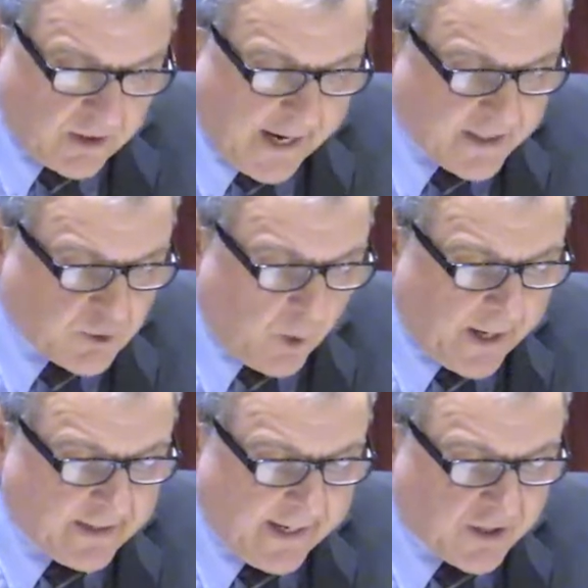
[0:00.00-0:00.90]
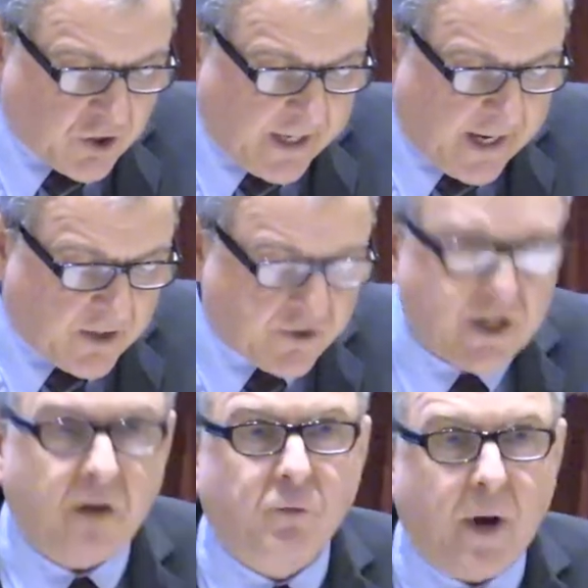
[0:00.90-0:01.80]
That is why the educators
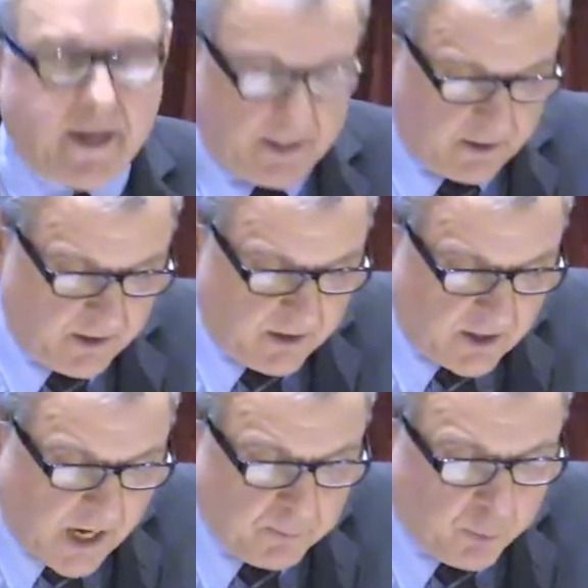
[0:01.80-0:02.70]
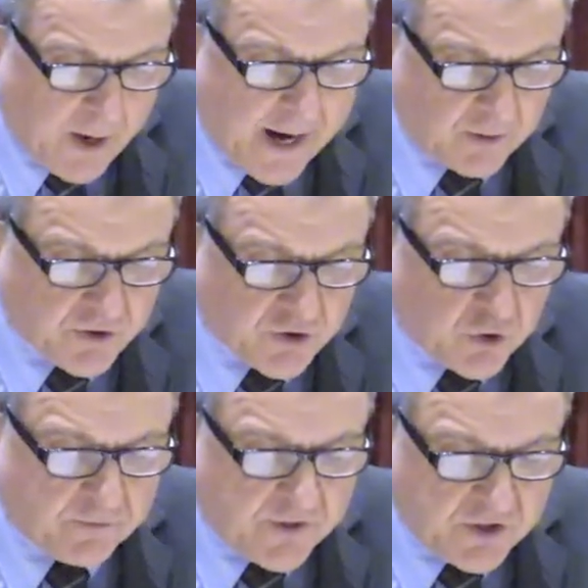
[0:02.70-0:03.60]
of Reading are proud to
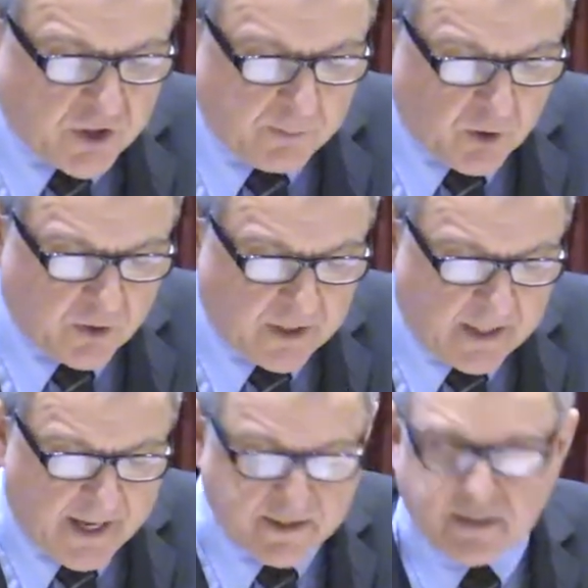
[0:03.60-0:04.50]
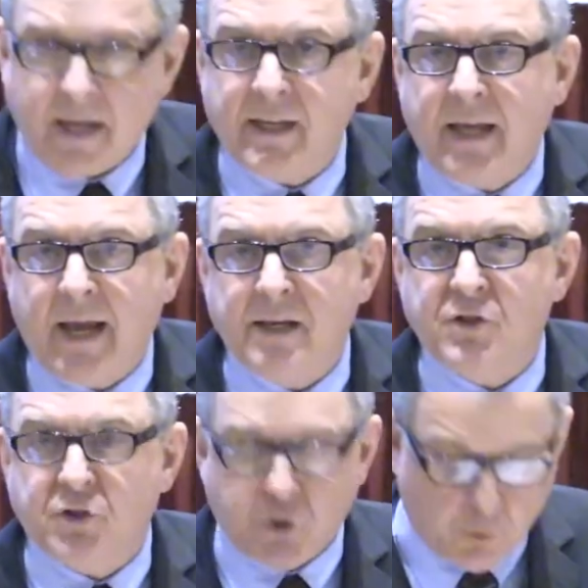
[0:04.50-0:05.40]
serve this community as dedicated
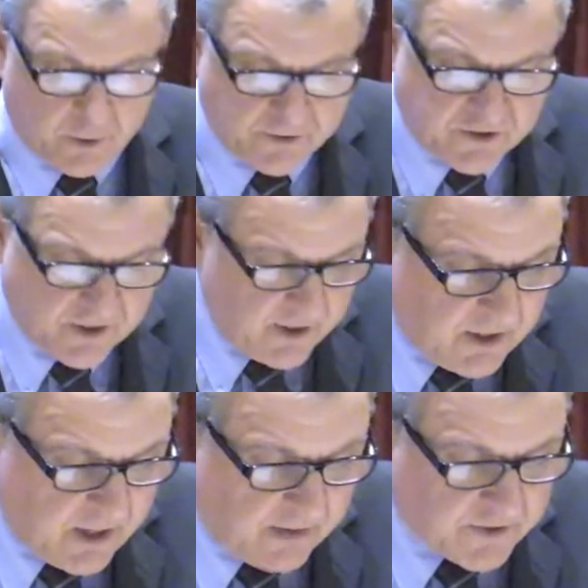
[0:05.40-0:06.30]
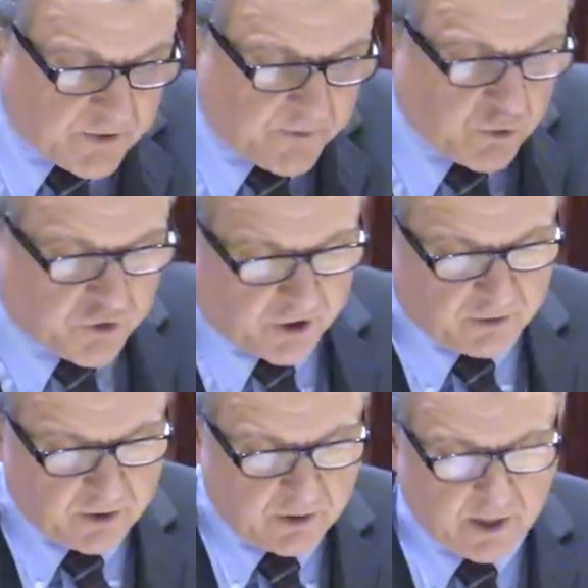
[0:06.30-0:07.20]
stewards of its future
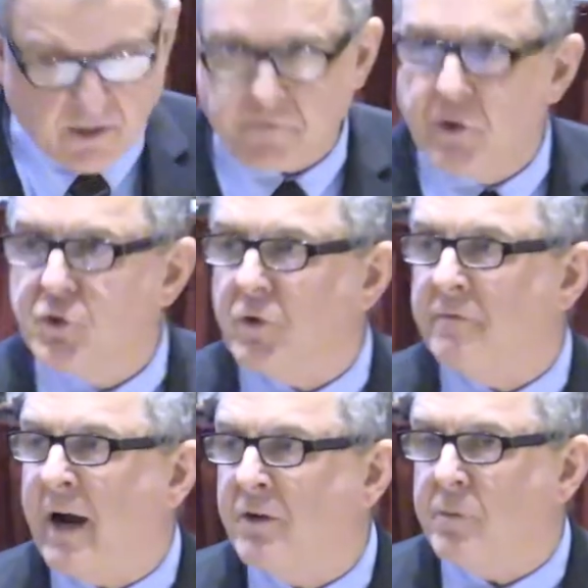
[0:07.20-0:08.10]
and the future of our